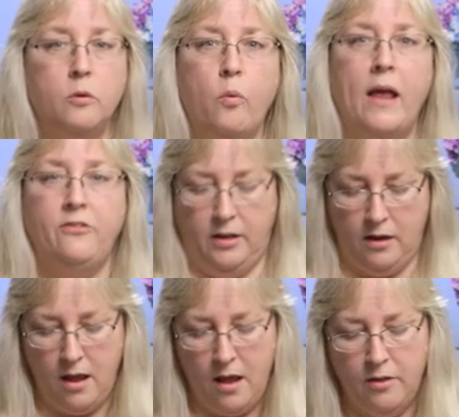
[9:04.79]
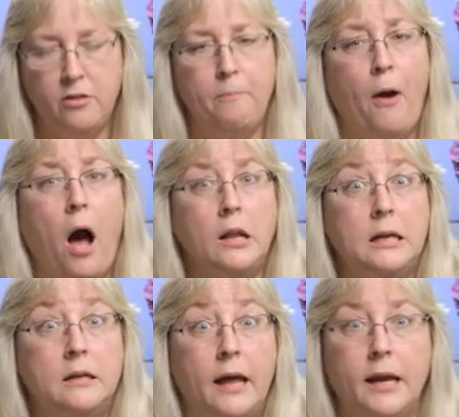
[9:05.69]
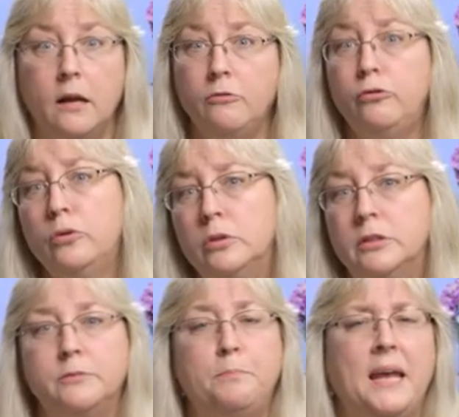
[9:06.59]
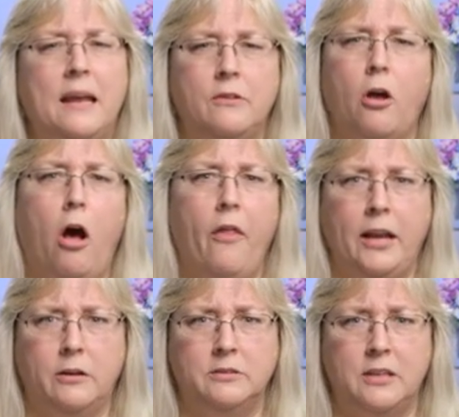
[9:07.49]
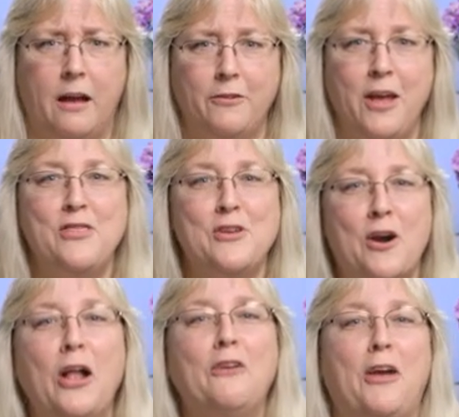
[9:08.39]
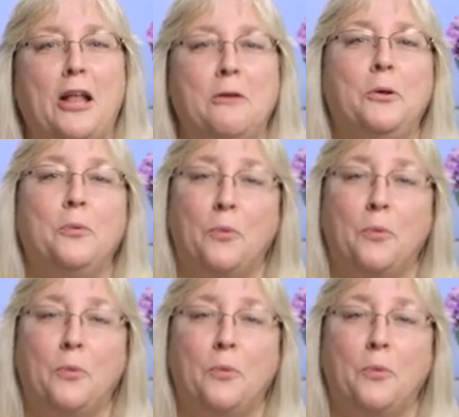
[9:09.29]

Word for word: the resin, the polyclay, tools, beads, all that good stuff. They're all available